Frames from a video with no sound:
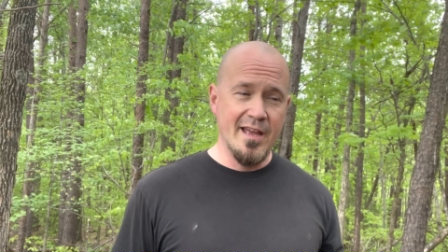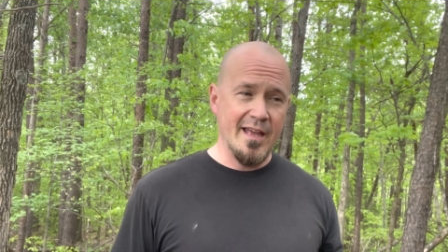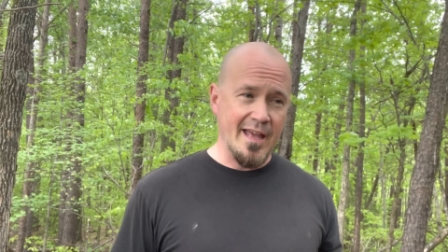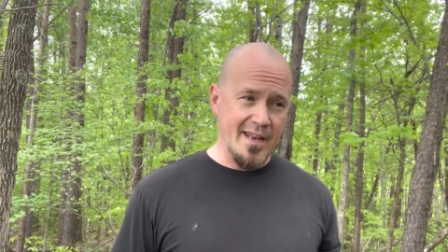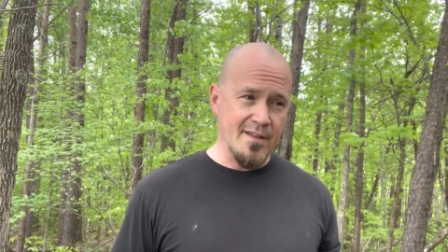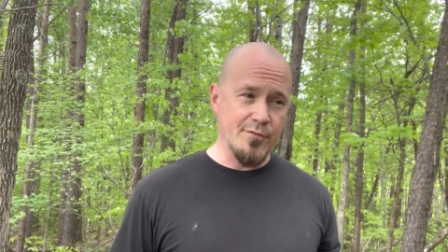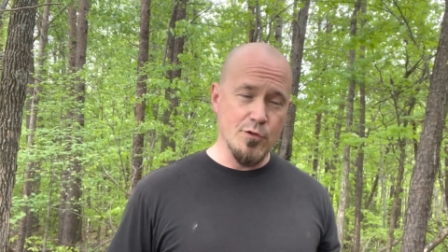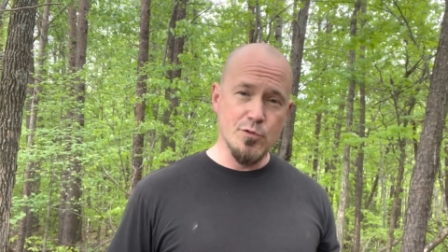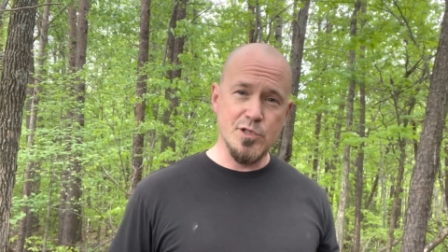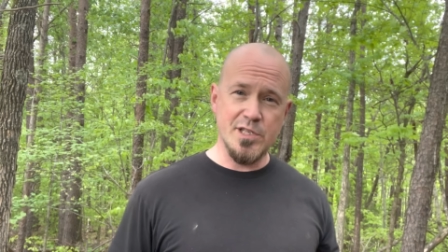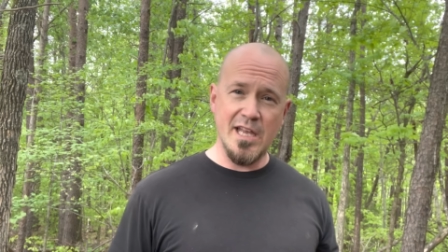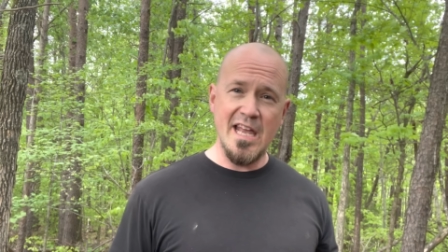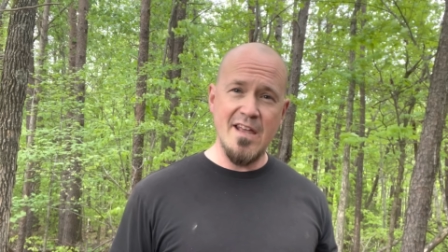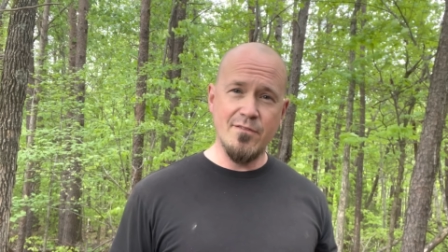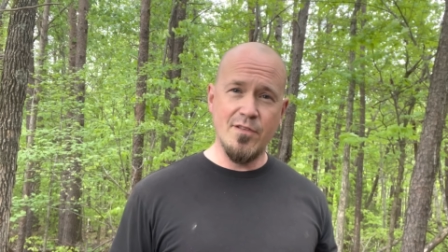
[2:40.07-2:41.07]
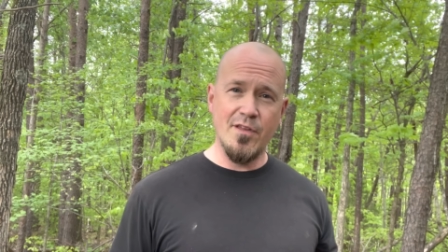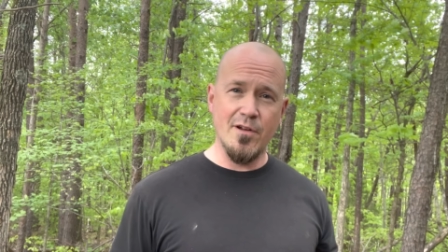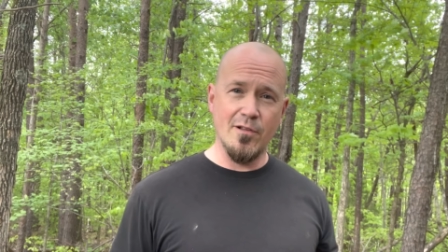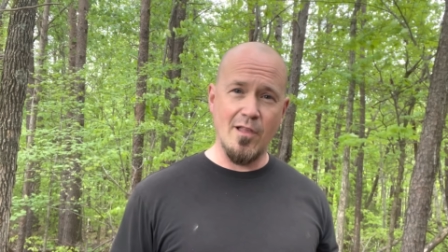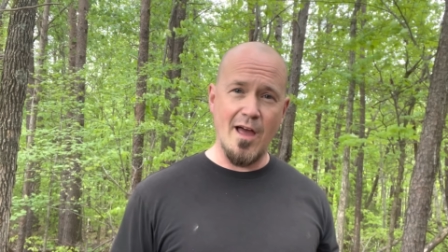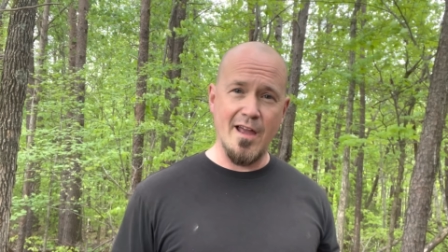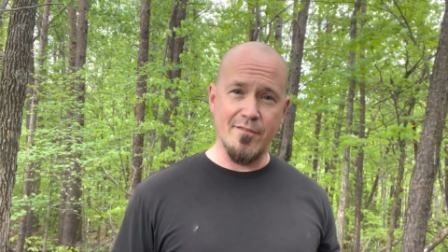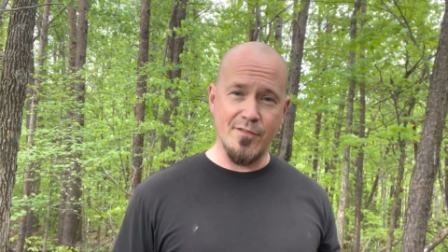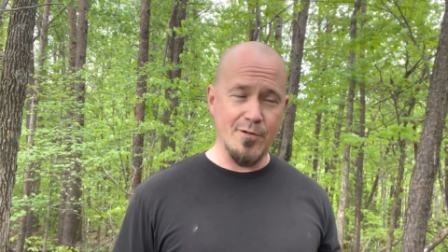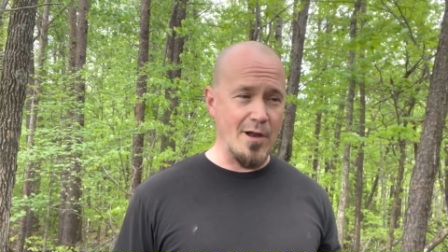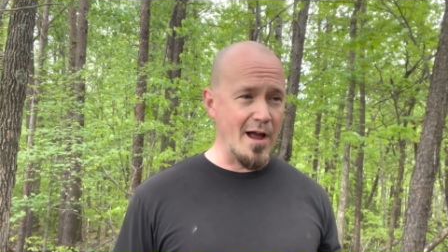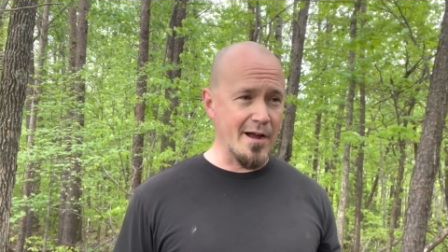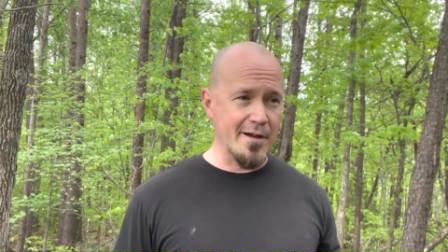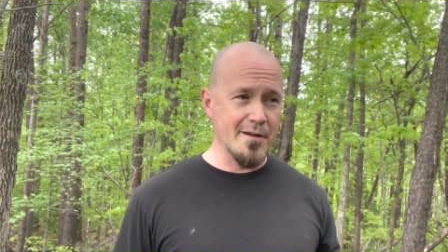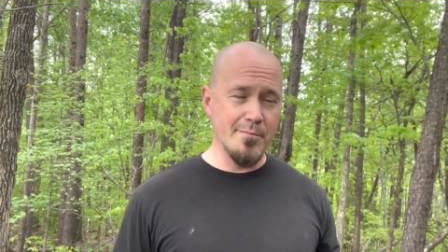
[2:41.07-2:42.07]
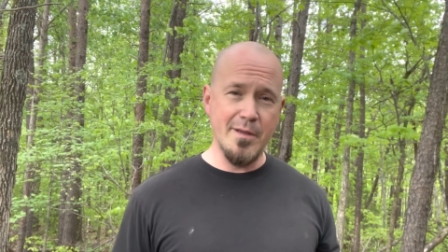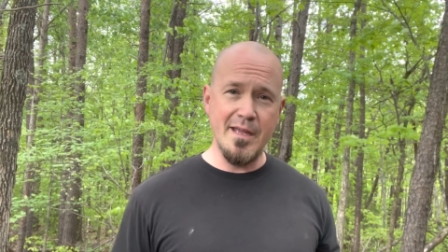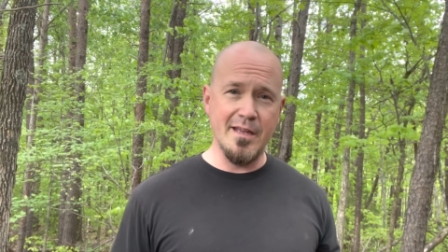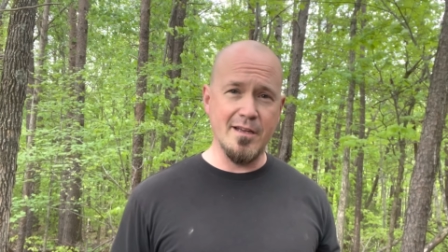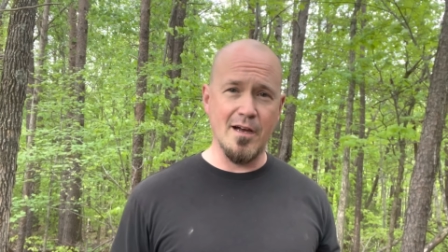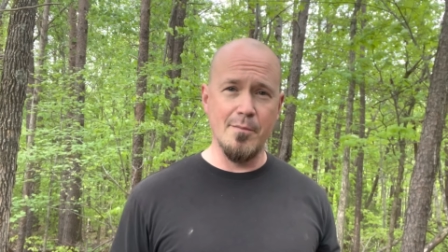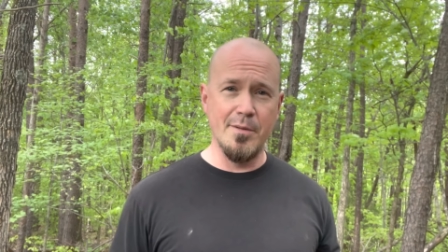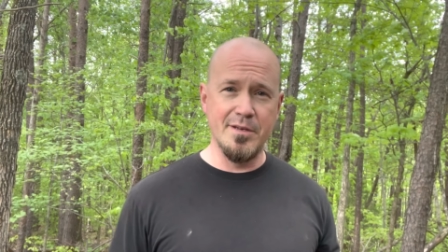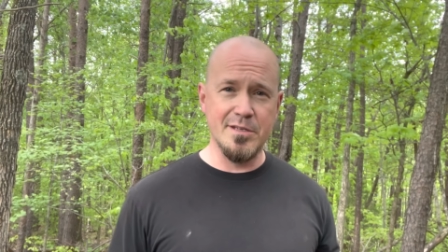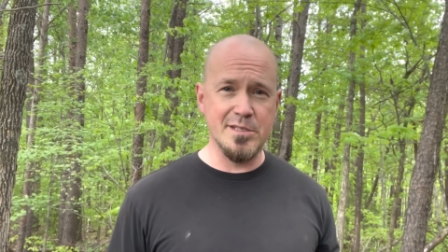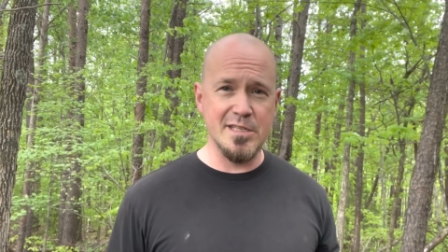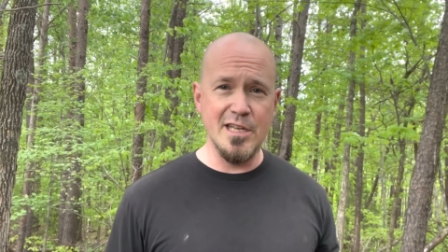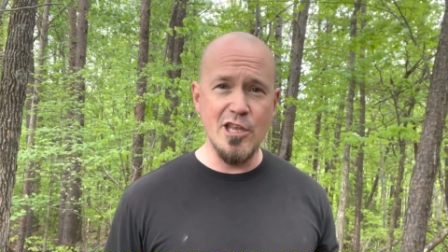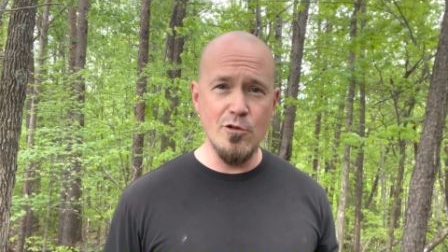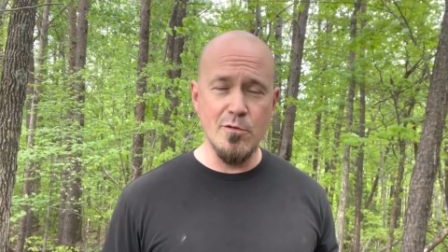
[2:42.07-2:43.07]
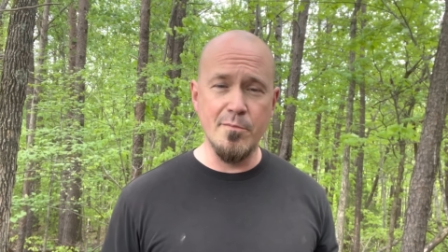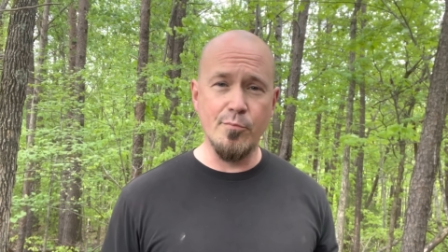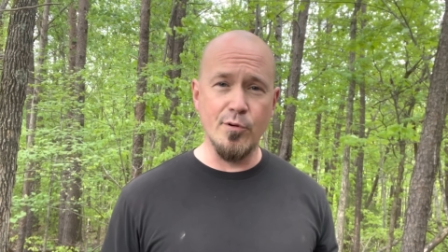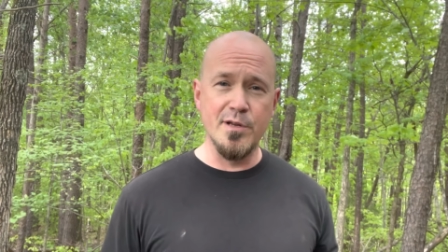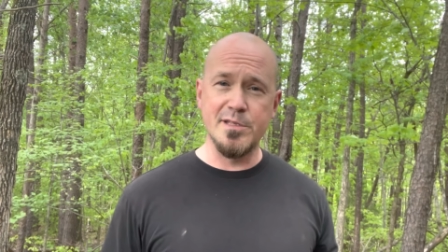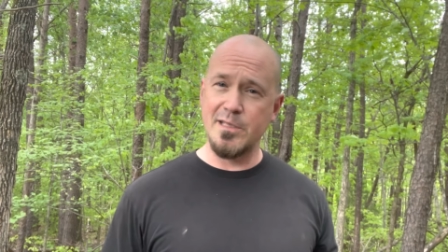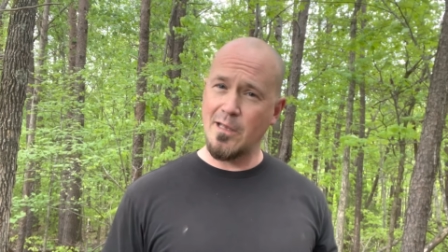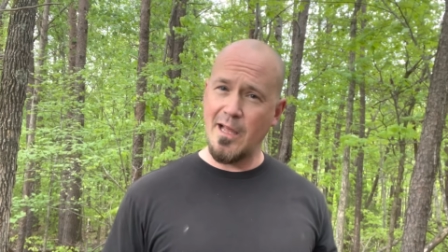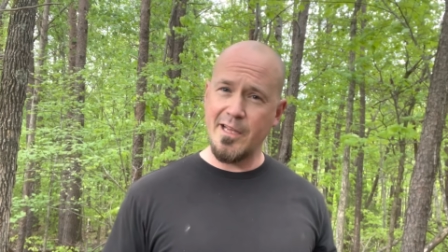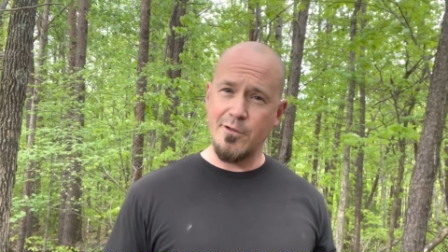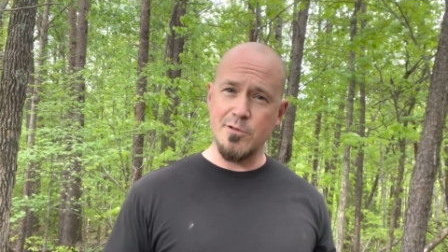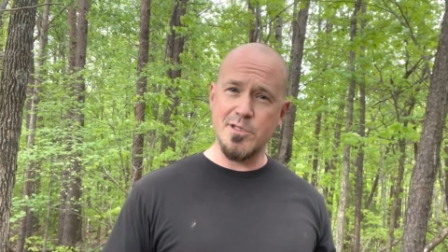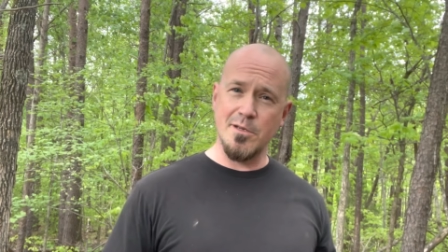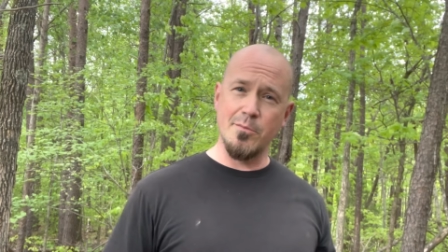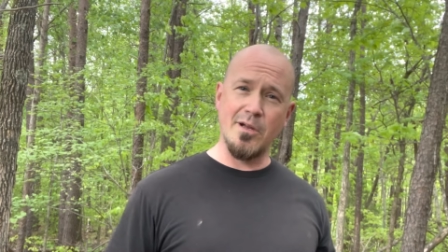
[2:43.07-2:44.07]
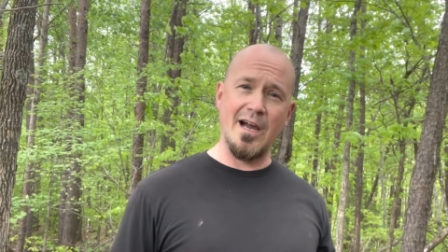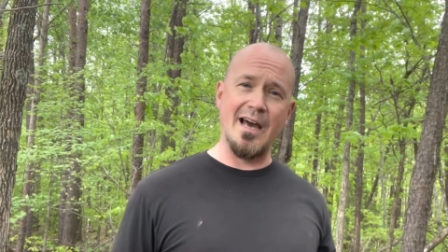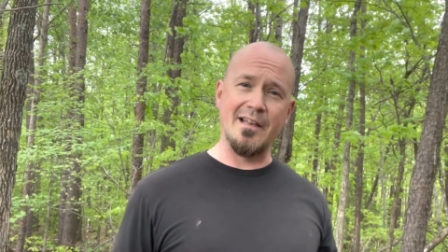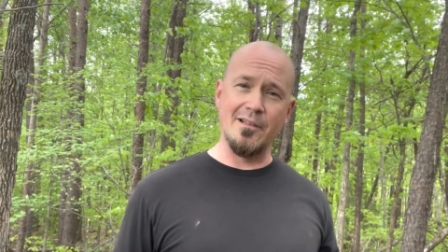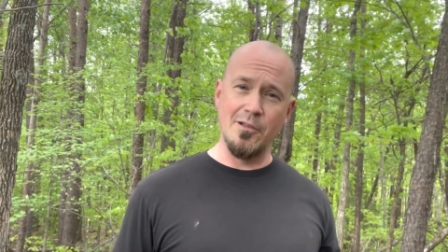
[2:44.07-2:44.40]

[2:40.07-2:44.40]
And if you saved their life, they're not going to be coming to see you in prison like you're some kind of